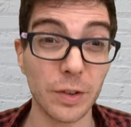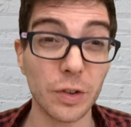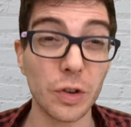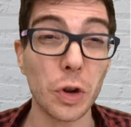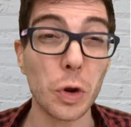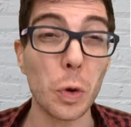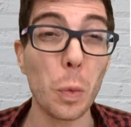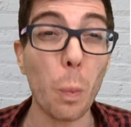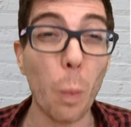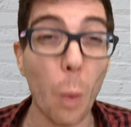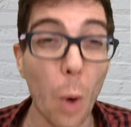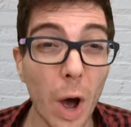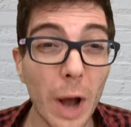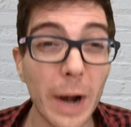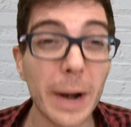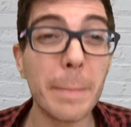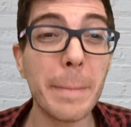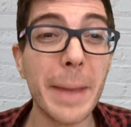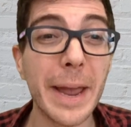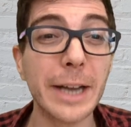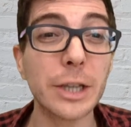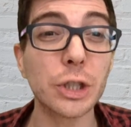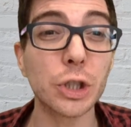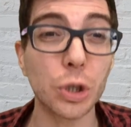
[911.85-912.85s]
So you want to
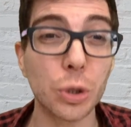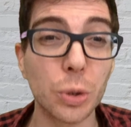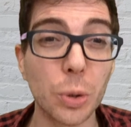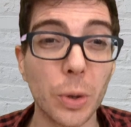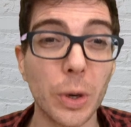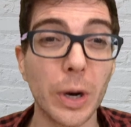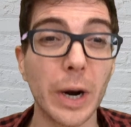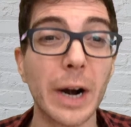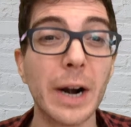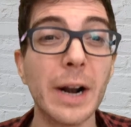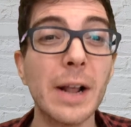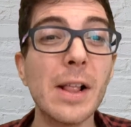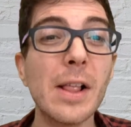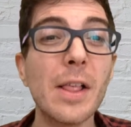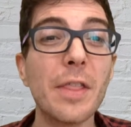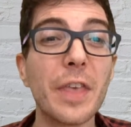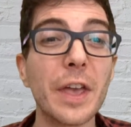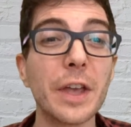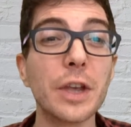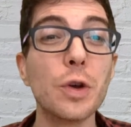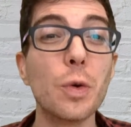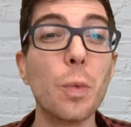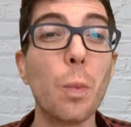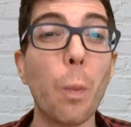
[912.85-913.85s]
make sure
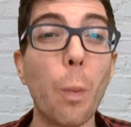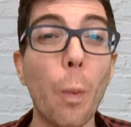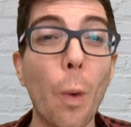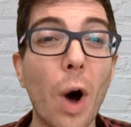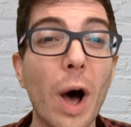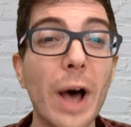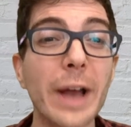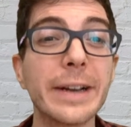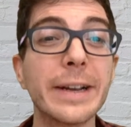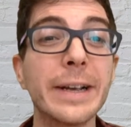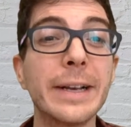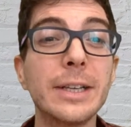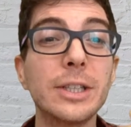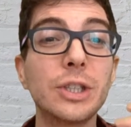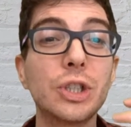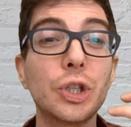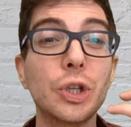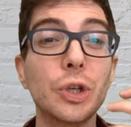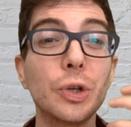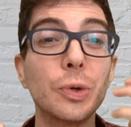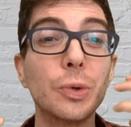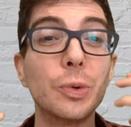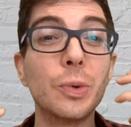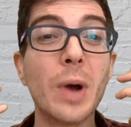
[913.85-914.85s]
that you want
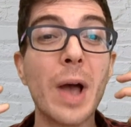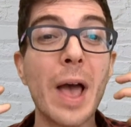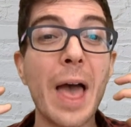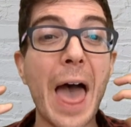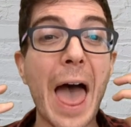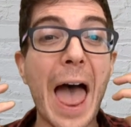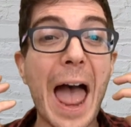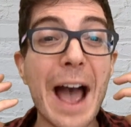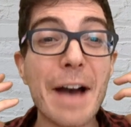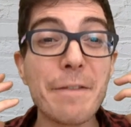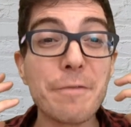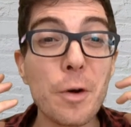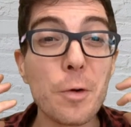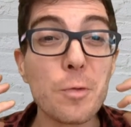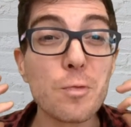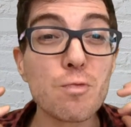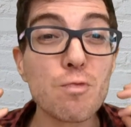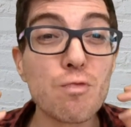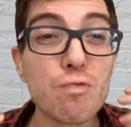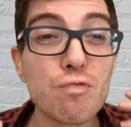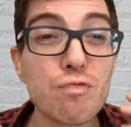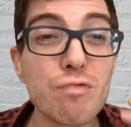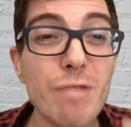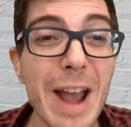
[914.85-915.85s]
to have
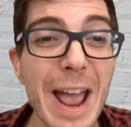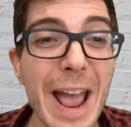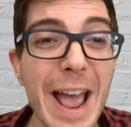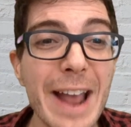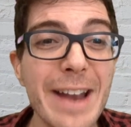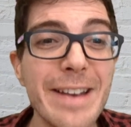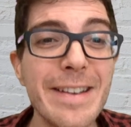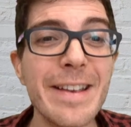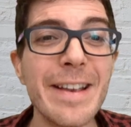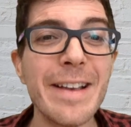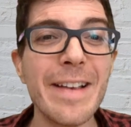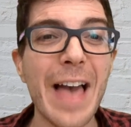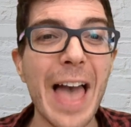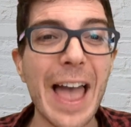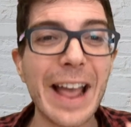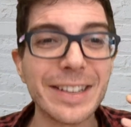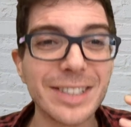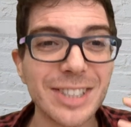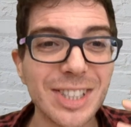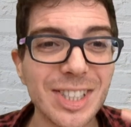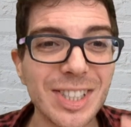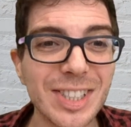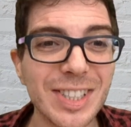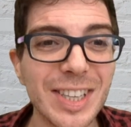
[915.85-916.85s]
read and
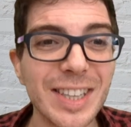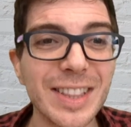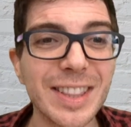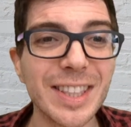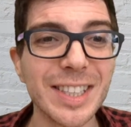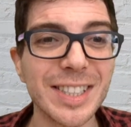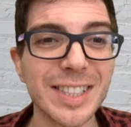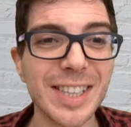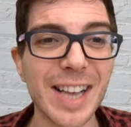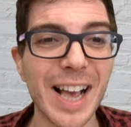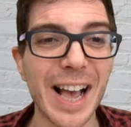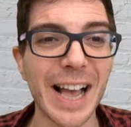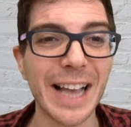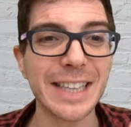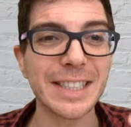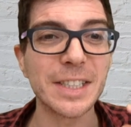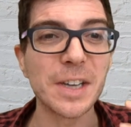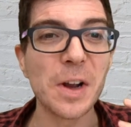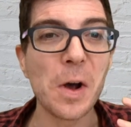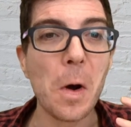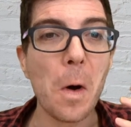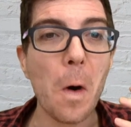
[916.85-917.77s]
synthesized